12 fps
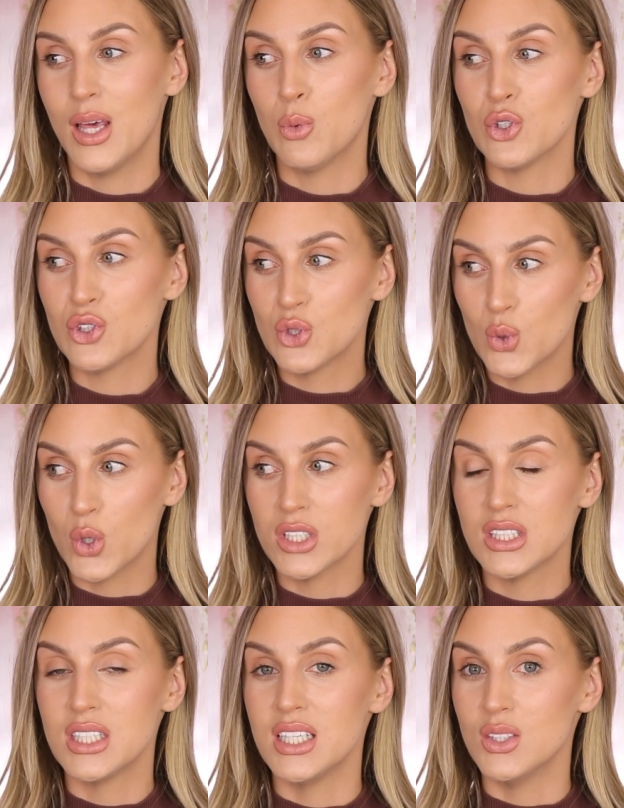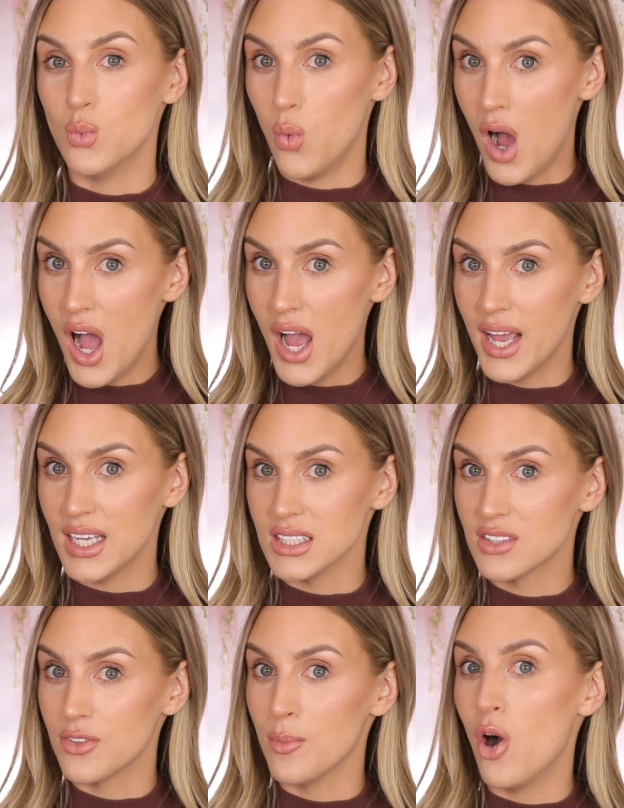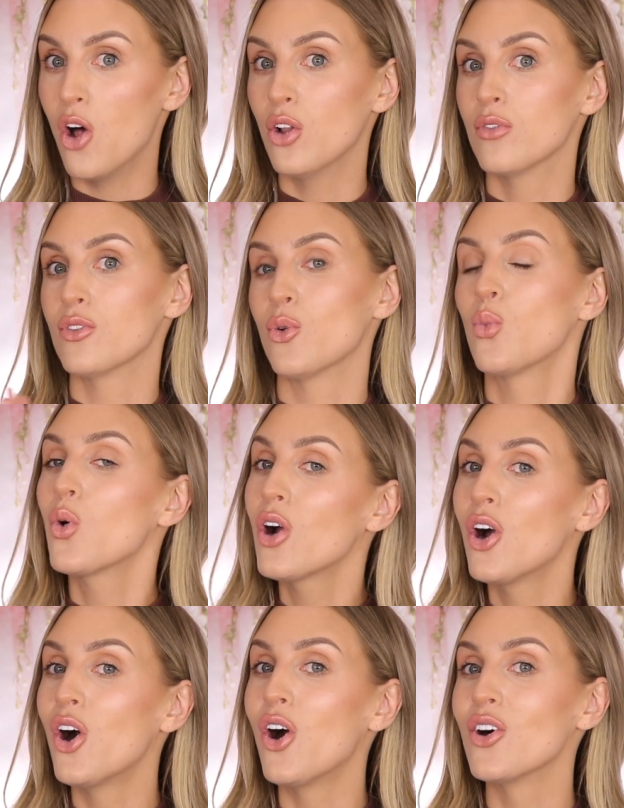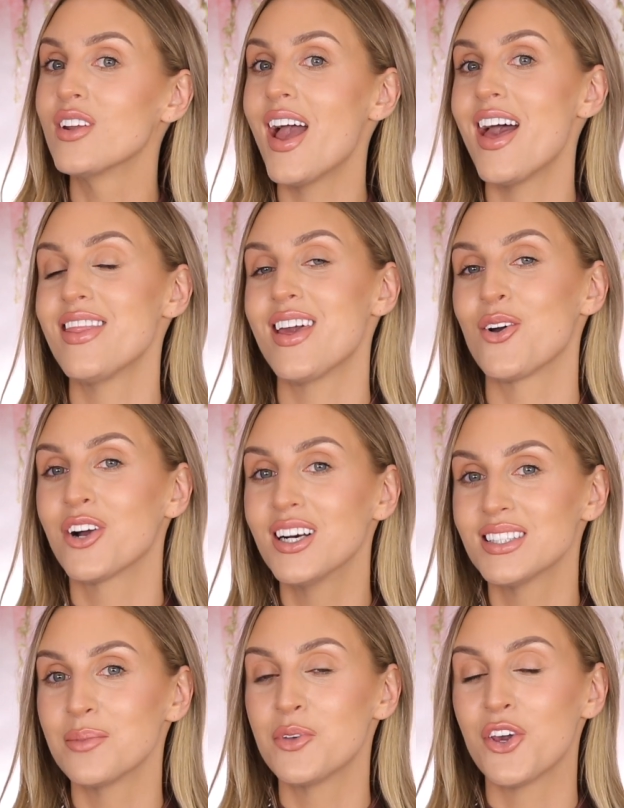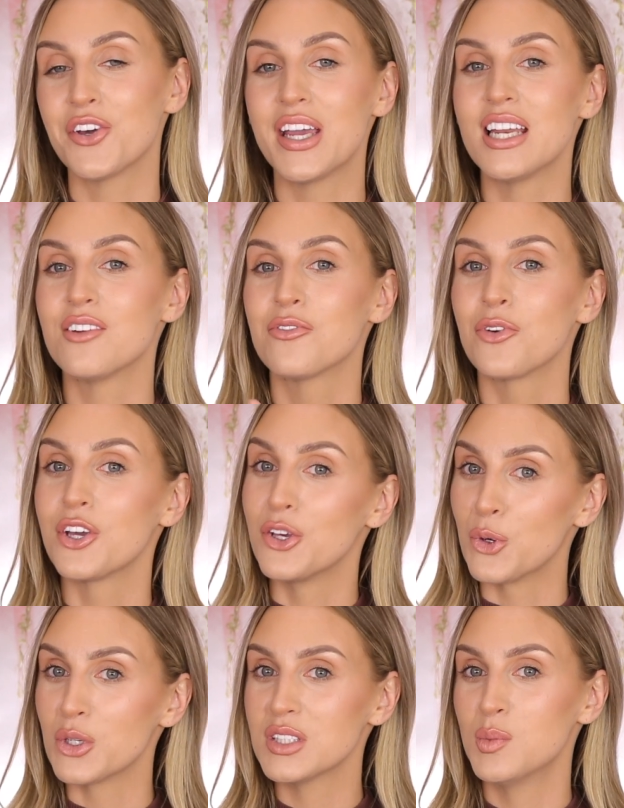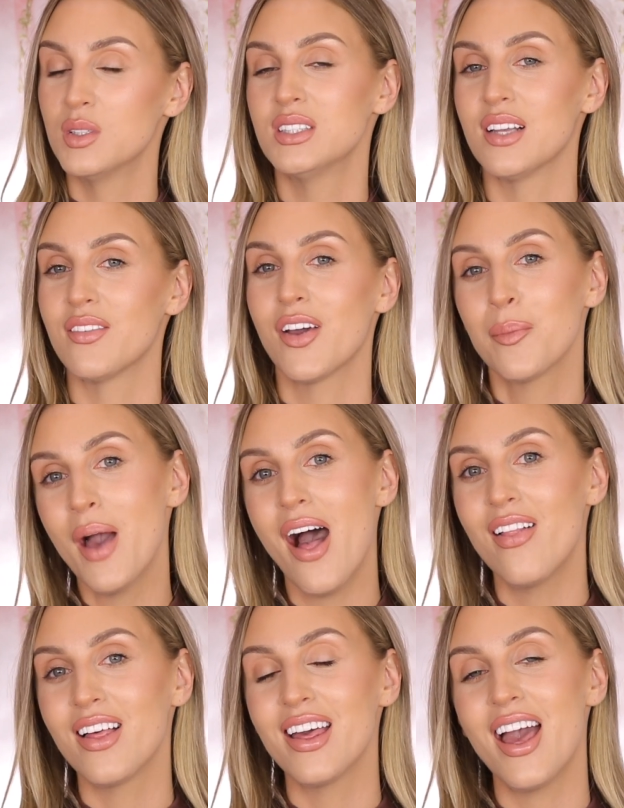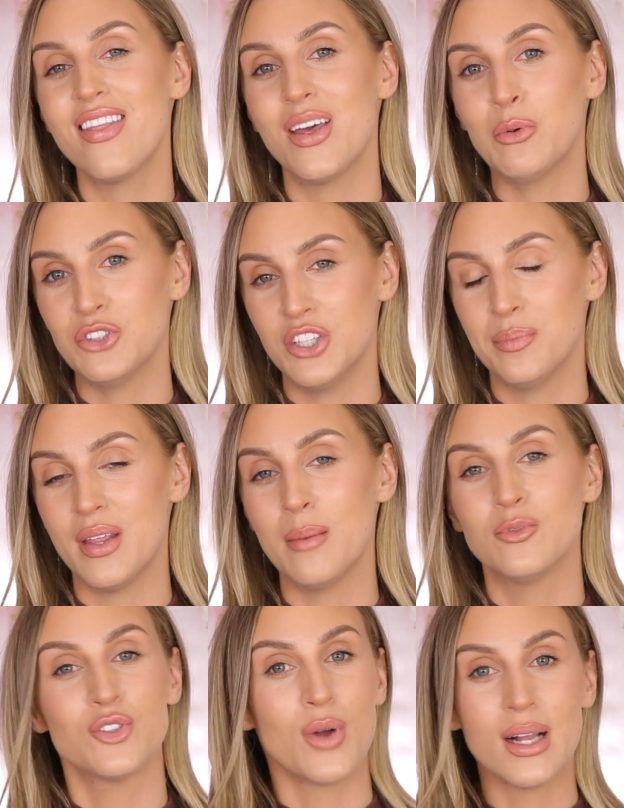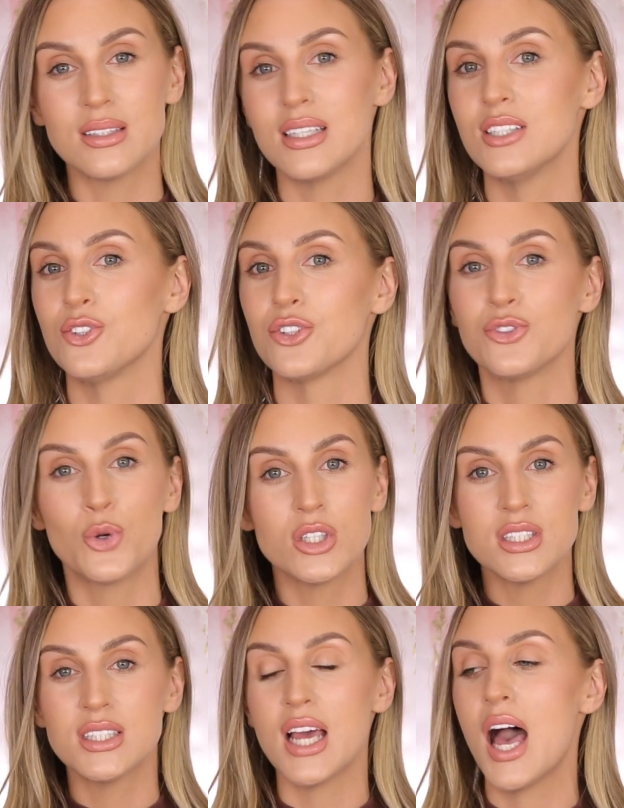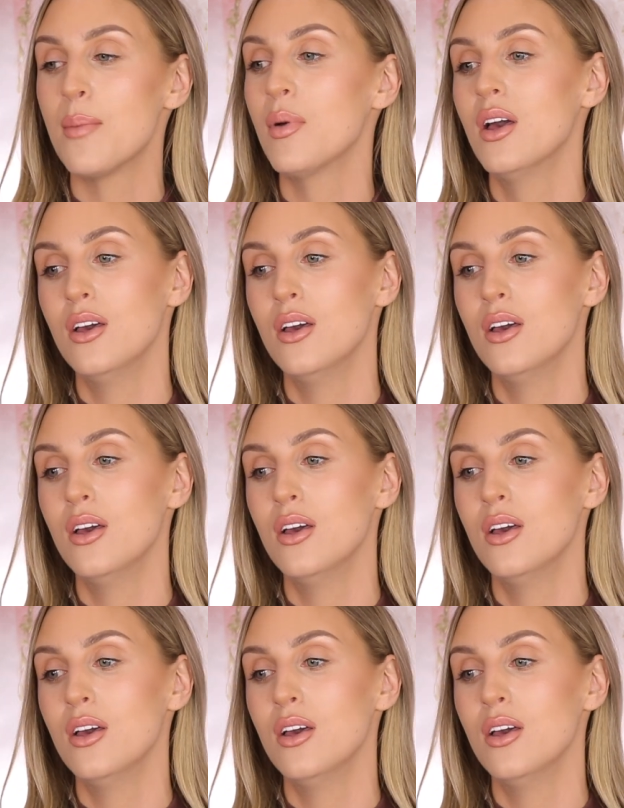they will source these wines from all over the world and they are custom curated for your specific palate and they will ship them directly to your doorstep,